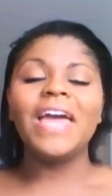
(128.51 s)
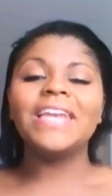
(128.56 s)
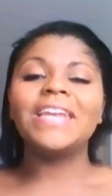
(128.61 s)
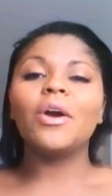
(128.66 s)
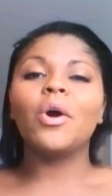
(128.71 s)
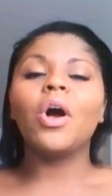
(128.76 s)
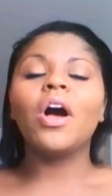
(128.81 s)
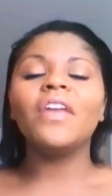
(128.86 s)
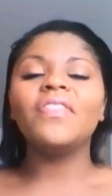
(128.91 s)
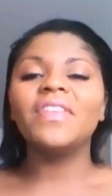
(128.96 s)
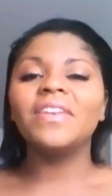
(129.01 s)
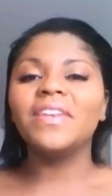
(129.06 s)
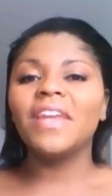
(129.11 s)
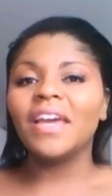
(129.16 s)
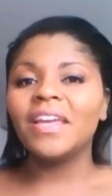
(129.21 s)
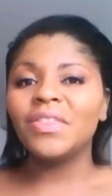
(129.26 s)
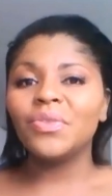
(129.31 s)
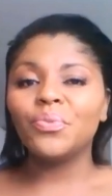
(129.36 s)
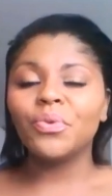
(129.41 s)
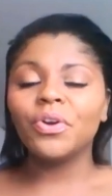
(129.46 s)
Now on the
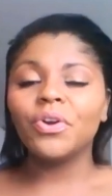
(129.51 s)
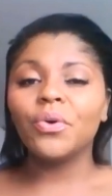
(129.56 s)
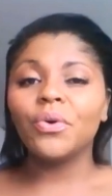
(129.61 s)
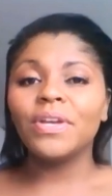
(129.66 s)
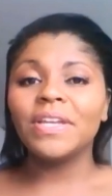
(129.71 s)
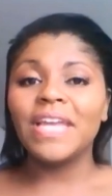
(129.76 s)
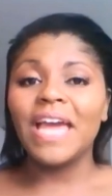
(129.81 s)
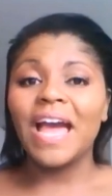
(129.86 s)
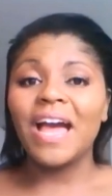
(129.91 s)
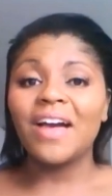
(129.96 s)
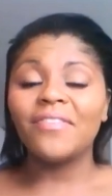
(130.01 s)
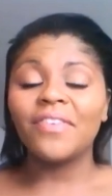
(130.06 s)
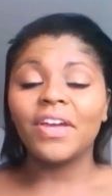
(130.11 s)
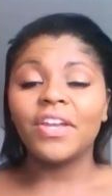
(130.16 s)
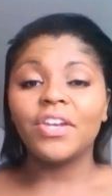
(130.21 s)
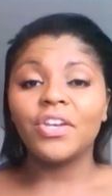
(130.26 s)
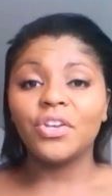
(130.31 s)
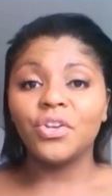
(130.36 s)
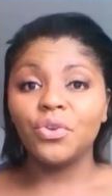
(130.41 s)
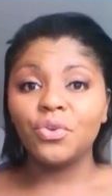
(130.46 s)
ninth, we're going to have a
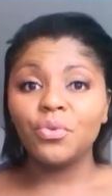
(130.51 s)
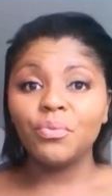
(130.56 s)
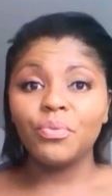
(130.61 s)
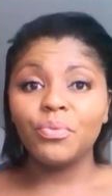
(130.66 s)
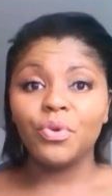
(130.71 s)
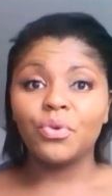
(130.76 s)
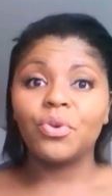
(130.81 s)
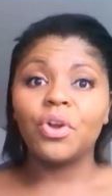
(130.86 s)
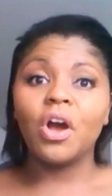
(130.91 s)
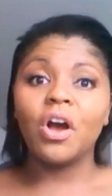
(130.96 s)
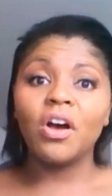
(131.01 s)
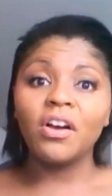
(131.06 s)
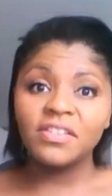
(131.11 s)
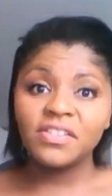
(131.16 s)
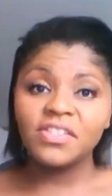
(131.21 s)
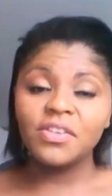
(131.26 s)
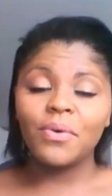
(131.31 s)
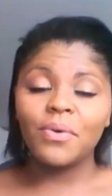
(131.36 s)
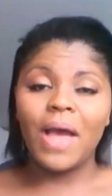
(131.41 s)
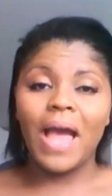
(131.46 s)
new moon
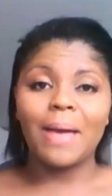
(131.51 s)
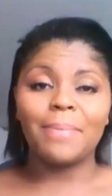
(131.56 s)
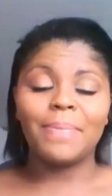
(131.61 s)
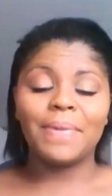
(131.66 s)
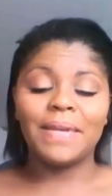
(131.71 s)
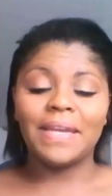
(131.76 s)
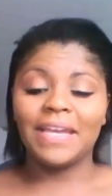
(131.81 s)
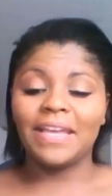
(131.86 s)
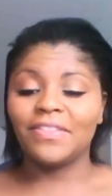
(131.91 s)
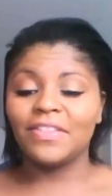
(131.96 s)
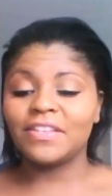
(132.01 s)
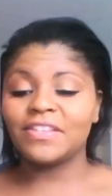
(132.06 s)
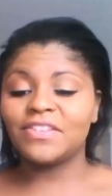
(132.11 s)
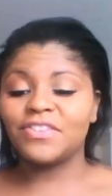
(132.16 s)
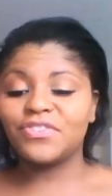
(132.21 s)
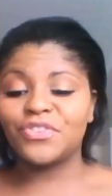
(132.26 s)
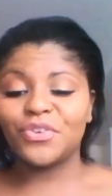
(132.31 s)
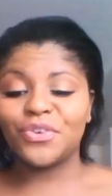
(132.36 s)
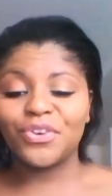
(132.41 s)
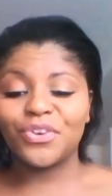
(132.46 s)
also happening in
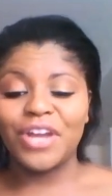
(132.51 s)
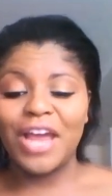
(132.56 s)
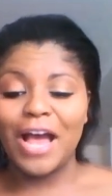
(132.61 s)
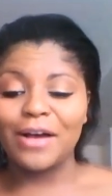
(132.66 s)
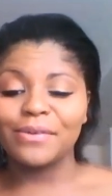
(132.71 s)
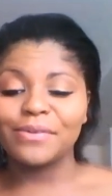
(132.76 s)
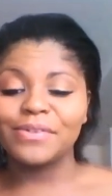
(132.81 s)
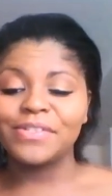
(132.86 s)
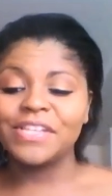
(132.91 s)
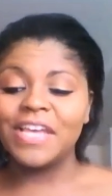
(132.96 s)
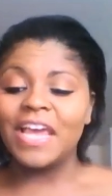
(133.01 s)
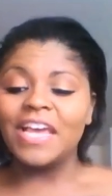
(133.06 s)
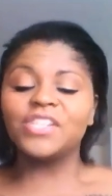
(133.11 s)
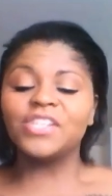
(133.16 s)
this third house,